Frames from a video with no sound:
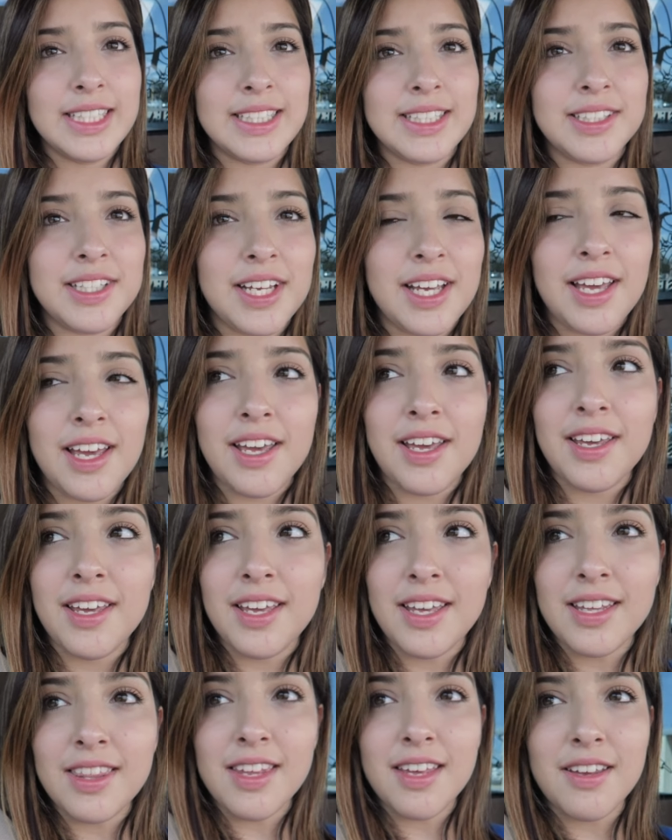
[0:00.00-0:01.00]
today
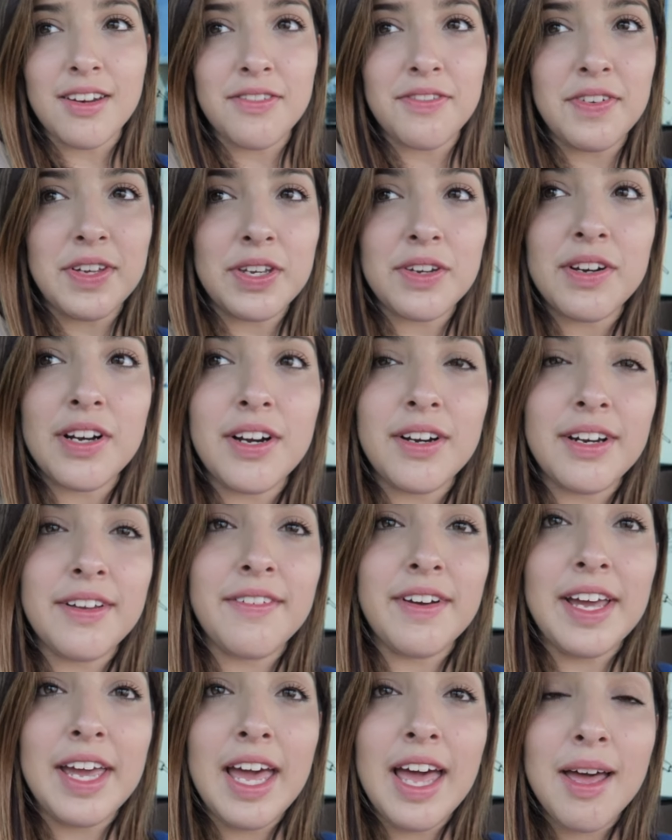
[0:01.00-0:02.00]
and then figure out
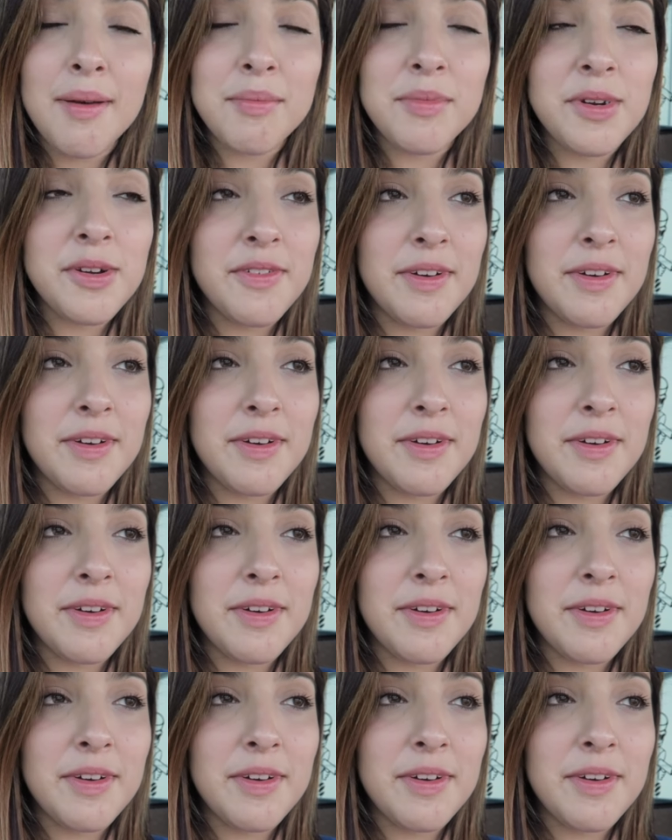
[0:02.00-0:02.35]
if I am or